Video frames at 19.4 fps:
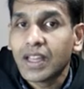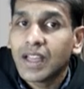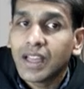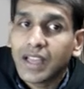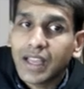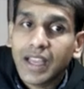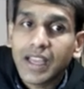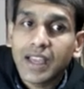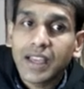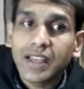
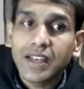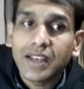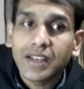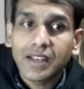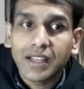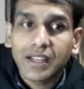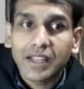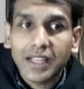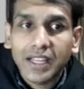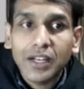And
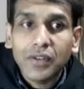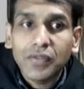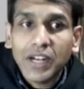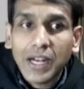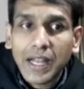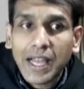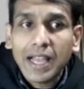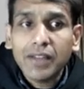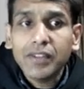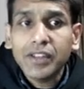it will
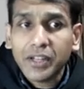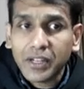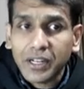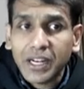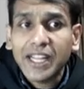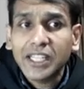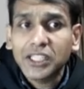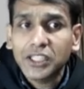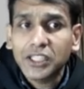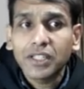have a
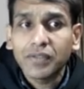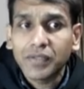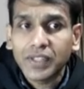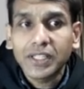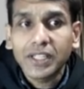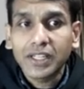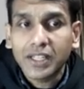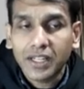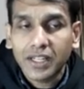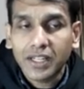relation with
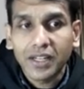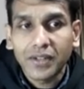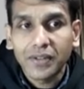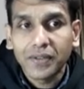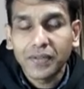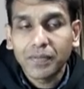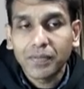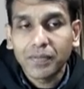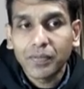a curve.